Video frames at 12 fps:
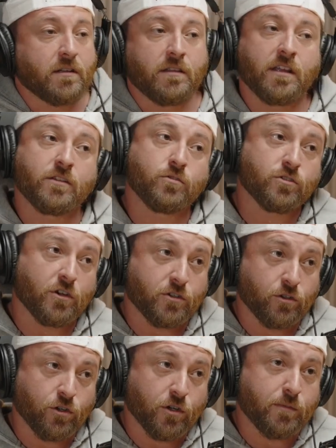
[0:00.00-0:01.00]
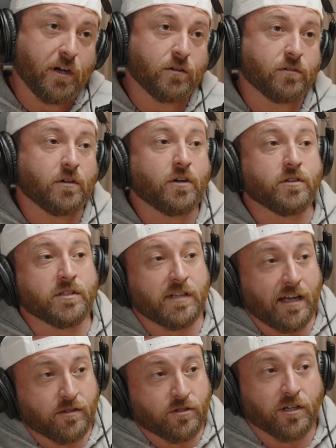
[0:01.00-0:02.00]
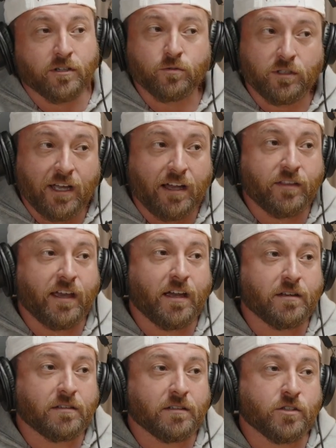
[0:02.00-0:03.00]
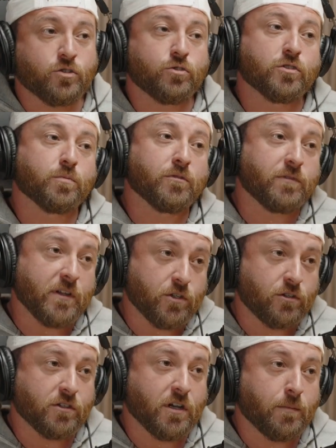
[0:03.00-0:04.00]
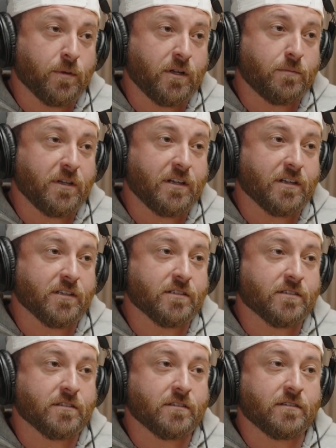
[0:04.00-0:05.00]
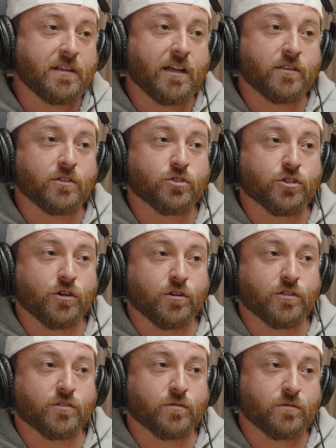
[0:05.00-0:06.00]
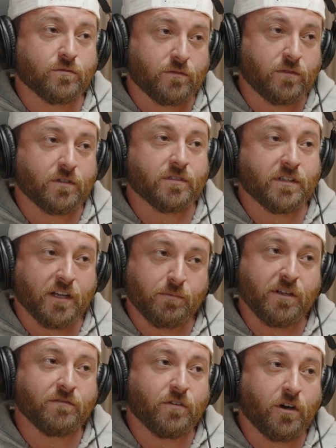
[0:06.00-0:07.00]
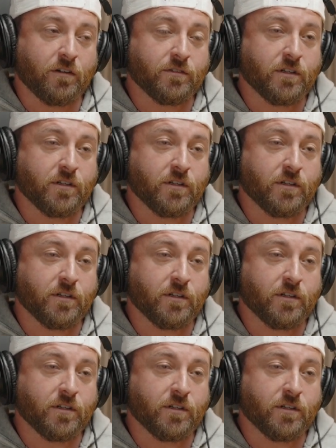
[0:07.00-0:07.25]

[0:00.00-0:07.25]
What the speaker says: Then you start to learn about, the town's not going to allow that unless you use a professional company, because now the insurance has got to be involved.